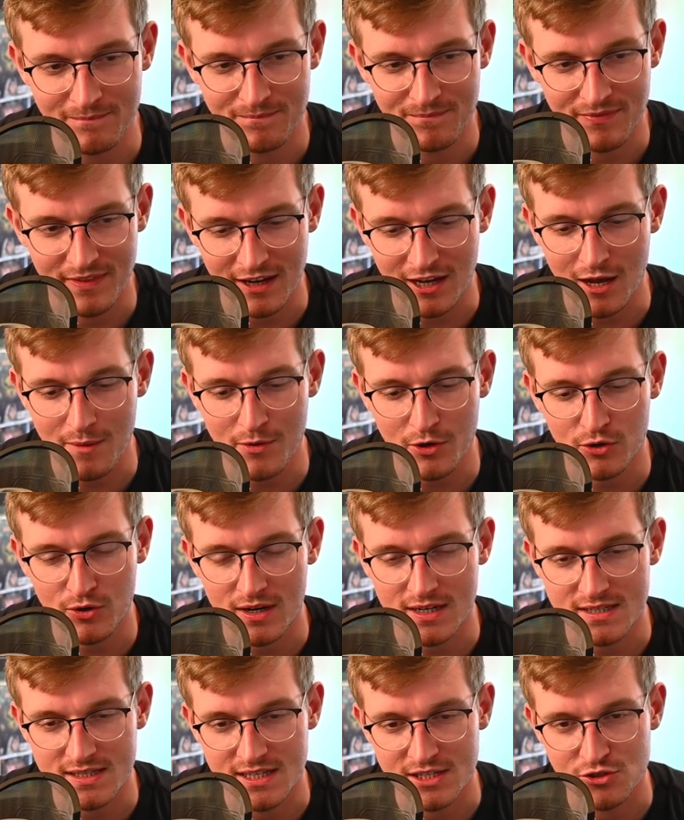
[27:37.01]
They come
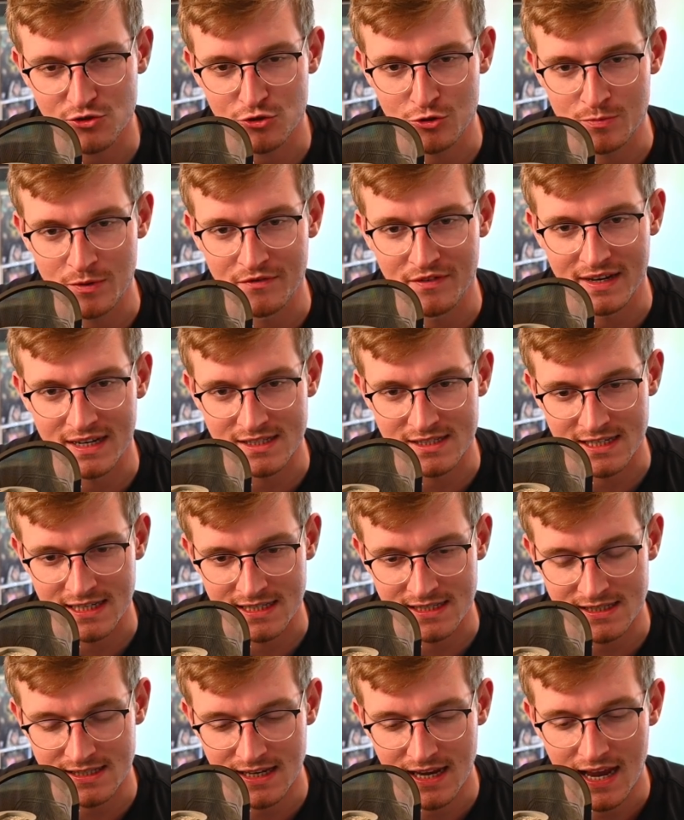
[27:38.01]
across this group of
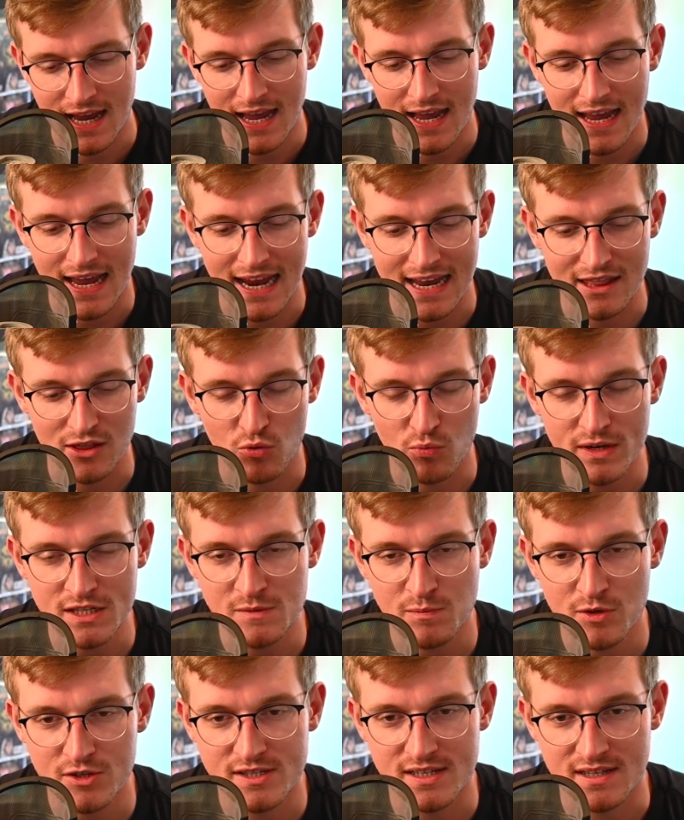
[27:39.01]
innocents, and the
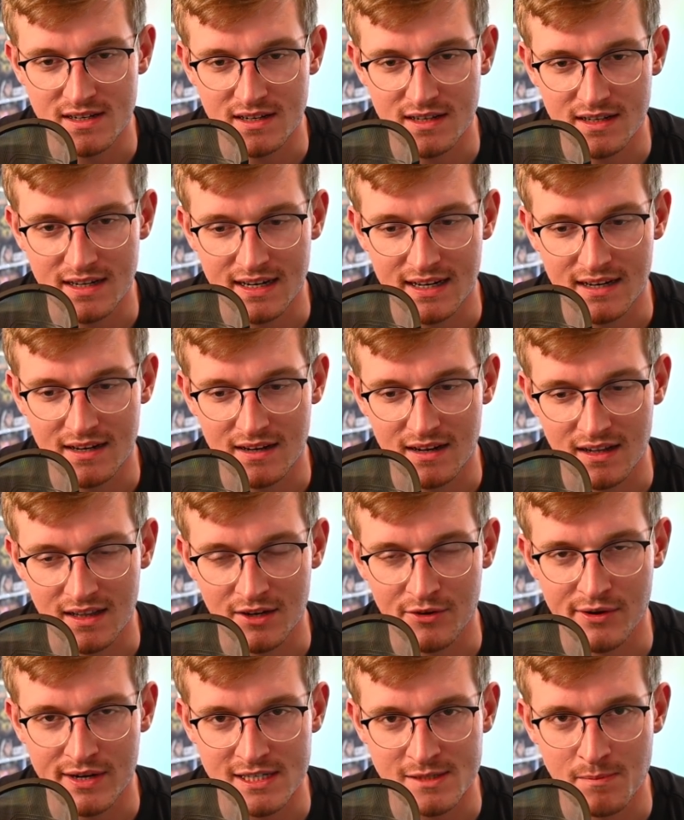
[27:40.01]
whispers in
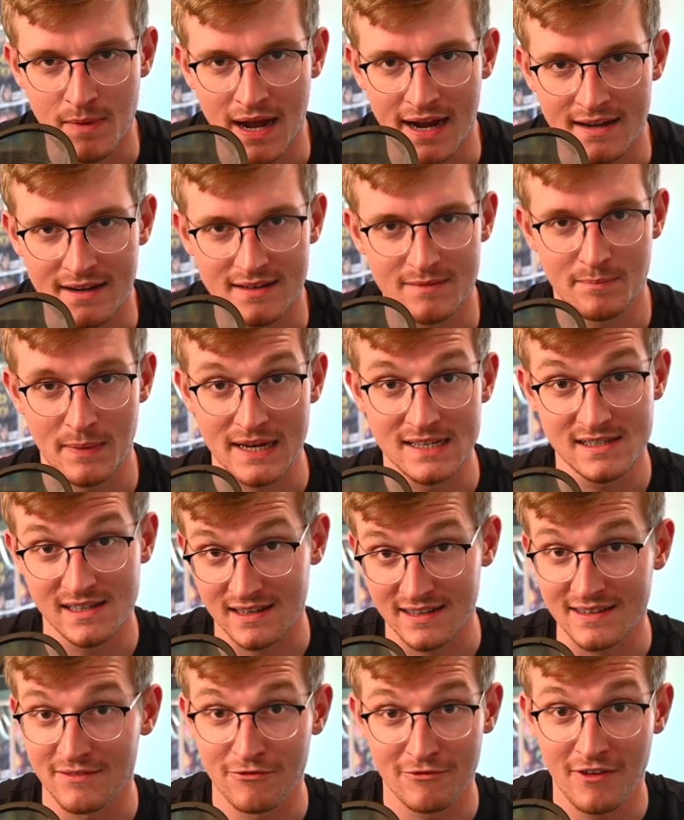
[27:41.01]
Illyria's mind
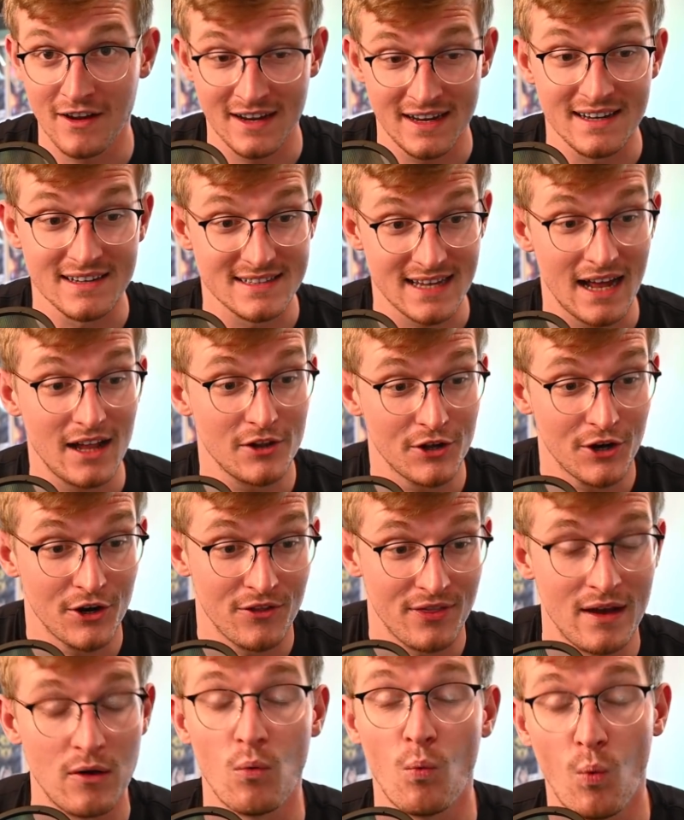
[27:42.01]
basically fucking tell her
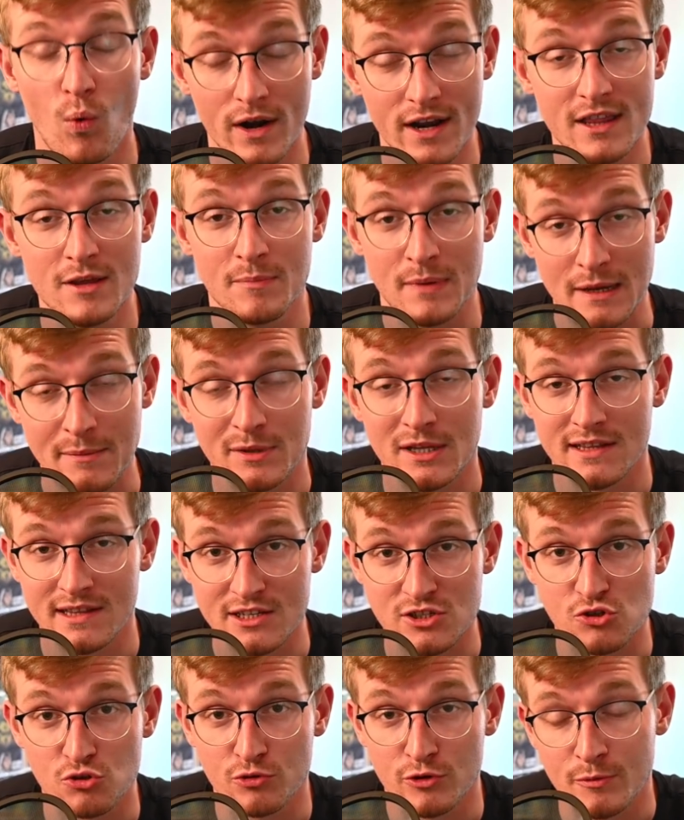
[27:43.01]
that one of the people in
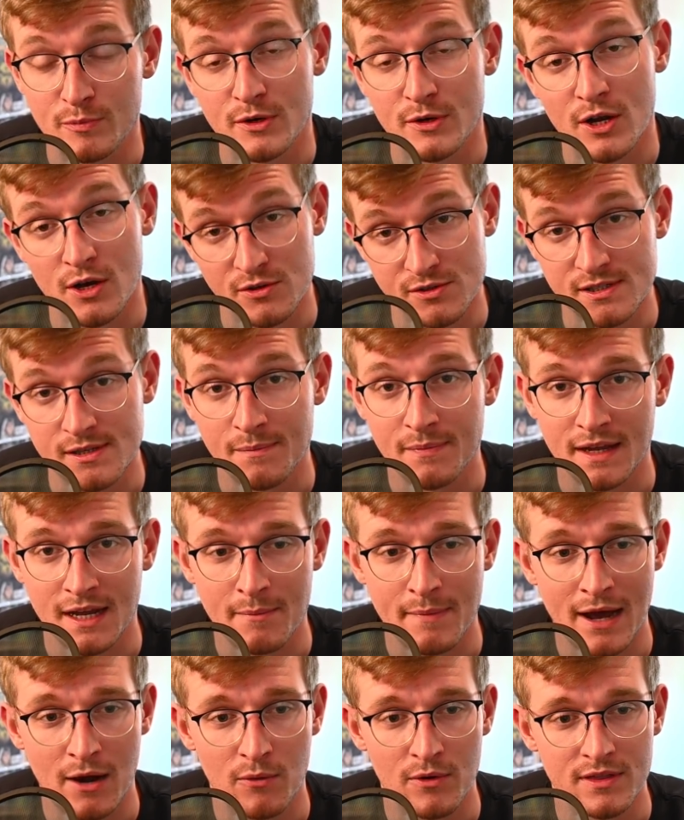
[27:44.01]
this group knows something
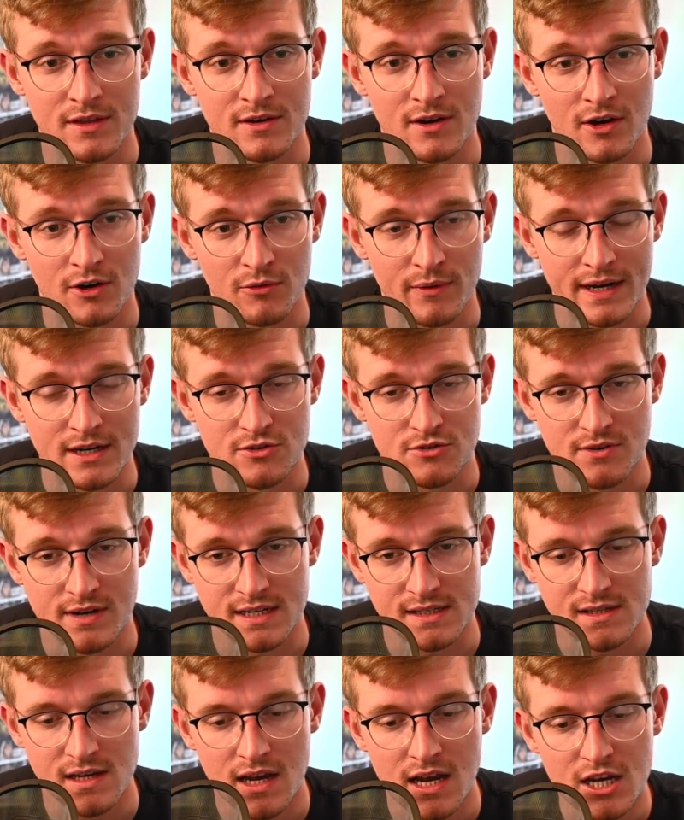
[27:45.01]
about where the Dark Ranger
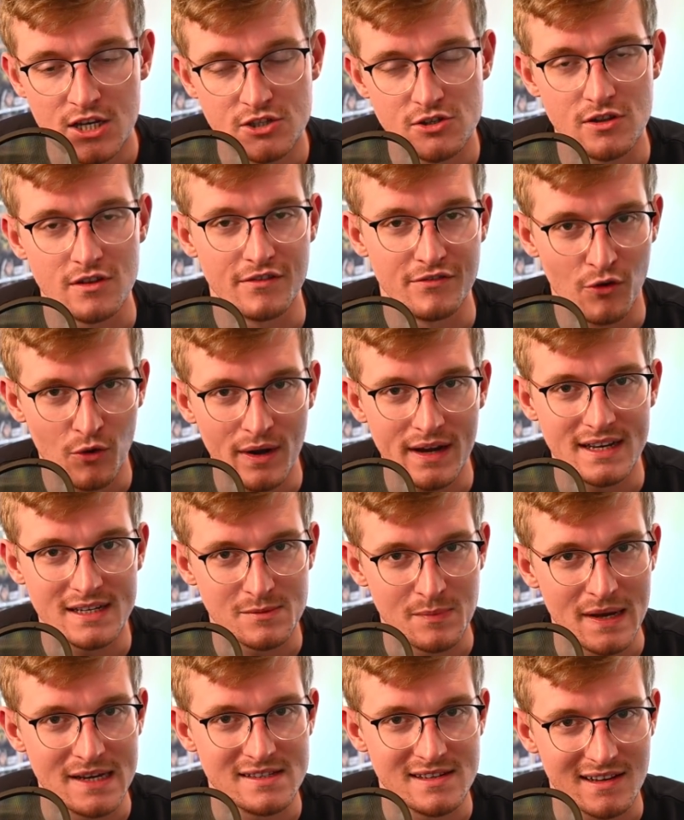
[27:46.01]
is. So the Void is
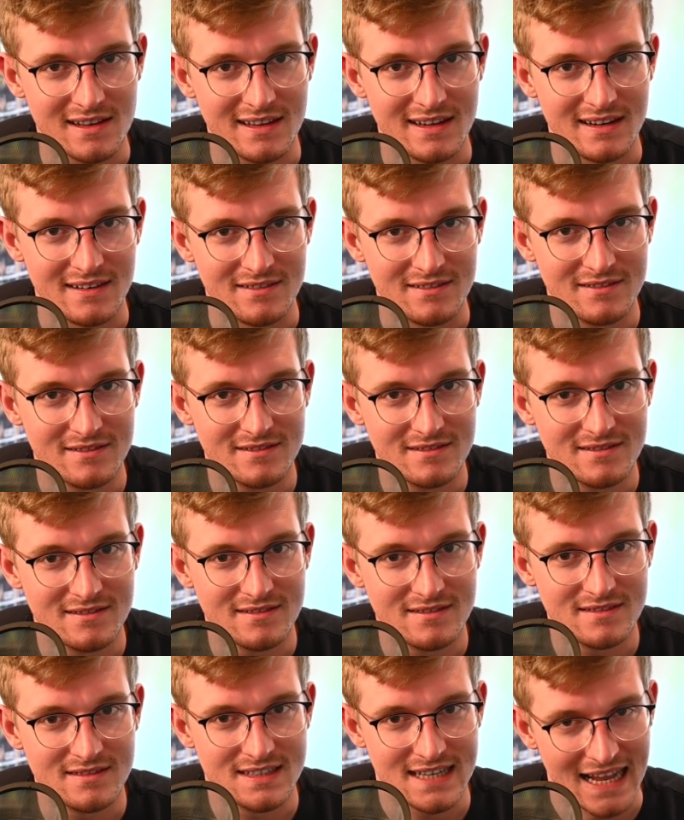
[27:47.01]
basically
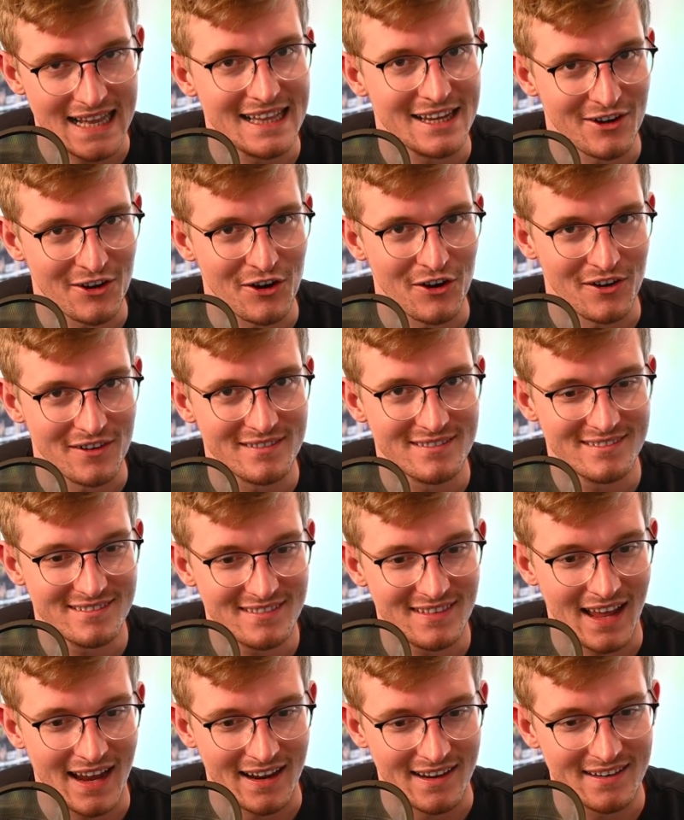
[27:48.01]
telling her,
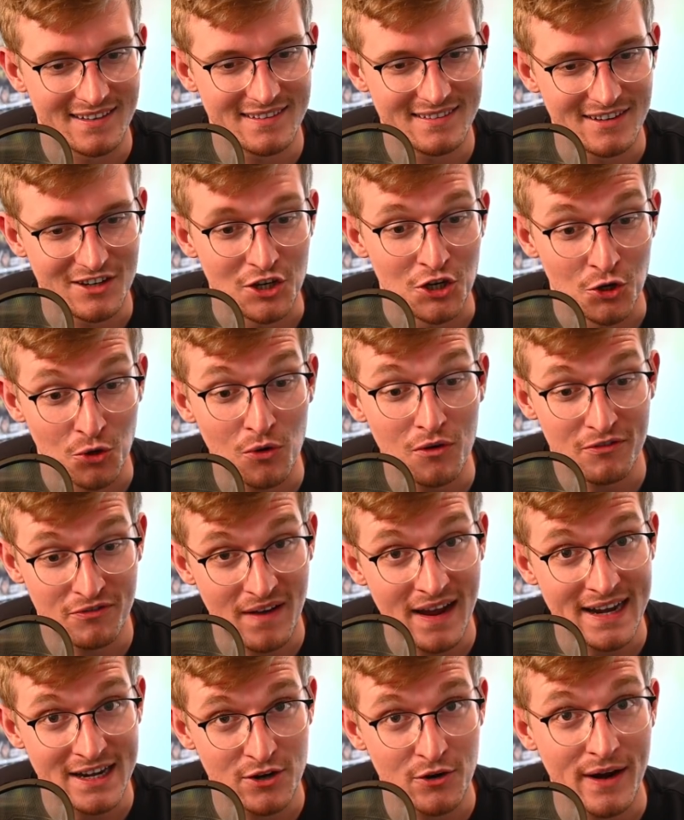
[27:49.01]
like, you'll
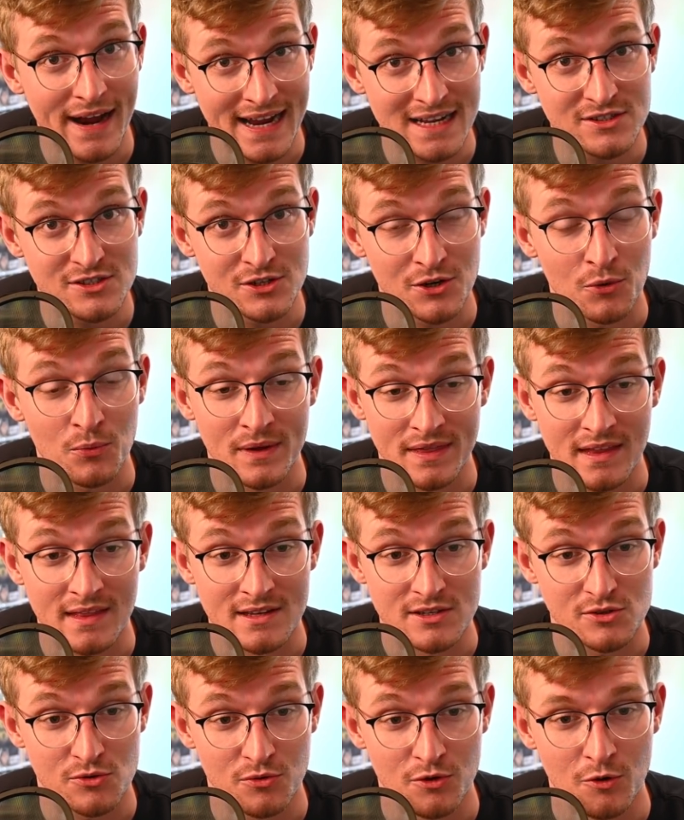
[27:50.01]
find your answer within
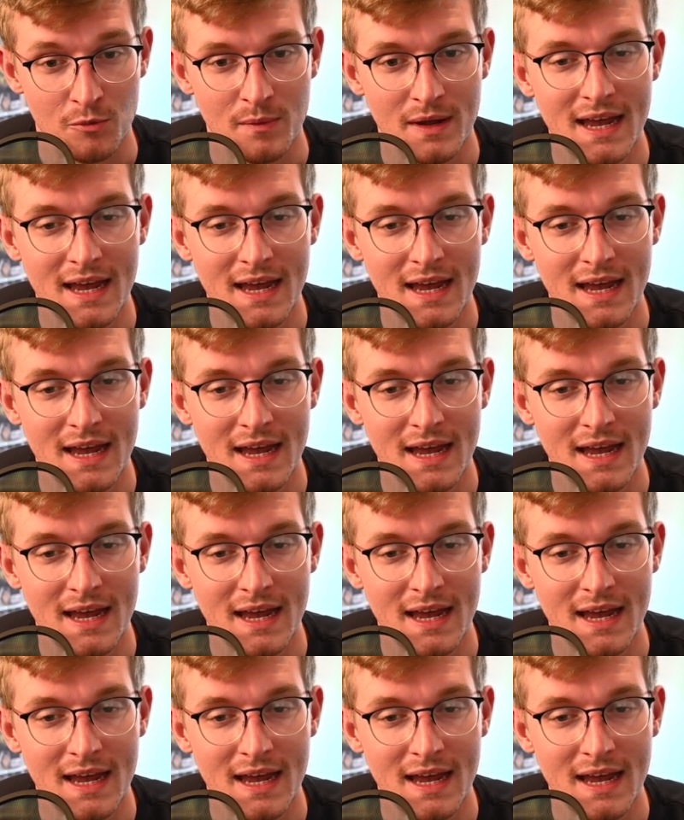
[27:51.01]
this group.